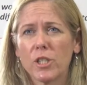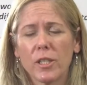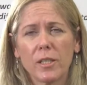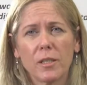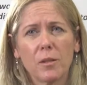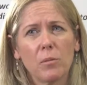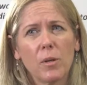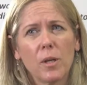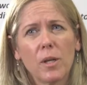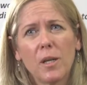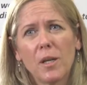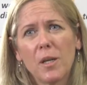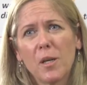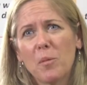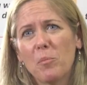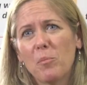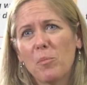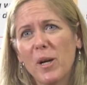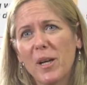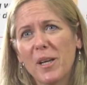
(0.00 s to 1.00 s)
and
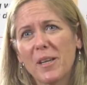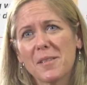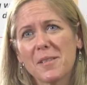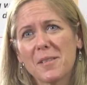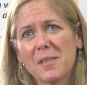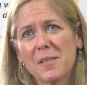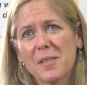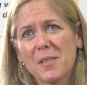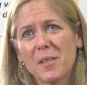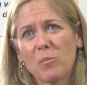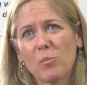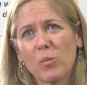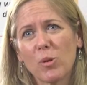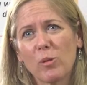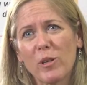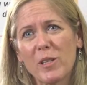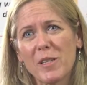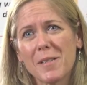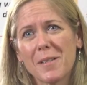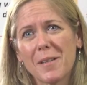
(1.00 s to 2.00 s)
my assistant,
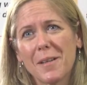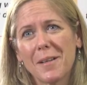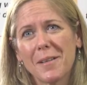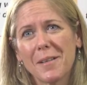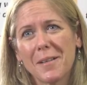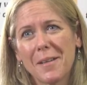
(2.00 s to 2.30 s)
Marissa,